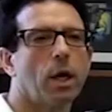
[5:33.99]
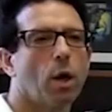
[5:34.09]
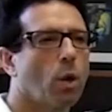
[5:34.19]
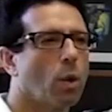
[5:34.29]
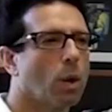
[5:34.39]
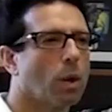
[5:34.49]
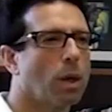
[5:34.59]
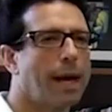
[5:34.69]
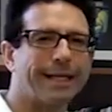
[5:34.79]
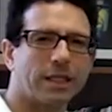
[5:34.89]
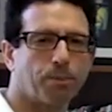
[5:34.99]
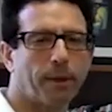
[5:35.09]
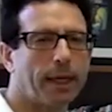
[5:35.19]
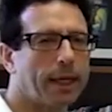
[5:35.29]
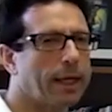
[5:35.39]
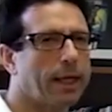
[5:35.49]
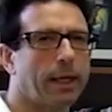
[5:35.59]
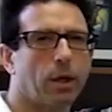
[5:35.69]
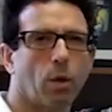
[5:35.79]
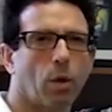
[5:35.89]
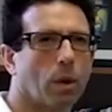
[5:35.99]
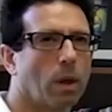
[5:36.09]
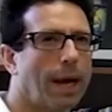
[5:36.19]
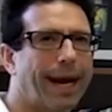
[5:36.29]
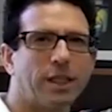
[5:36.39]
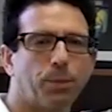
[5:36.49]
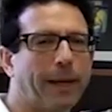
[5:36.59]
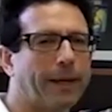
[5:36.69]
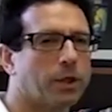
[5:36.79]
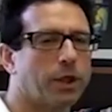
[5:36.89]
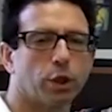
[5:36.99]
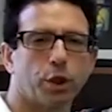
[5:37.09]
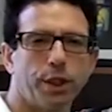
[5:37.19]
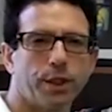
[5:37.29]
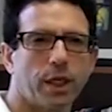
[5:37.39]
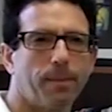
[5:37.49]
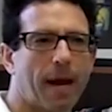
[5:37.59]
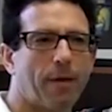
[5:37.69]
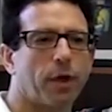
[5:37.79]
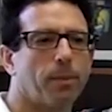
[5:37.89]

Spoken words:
or SPE or HPLC or GC method,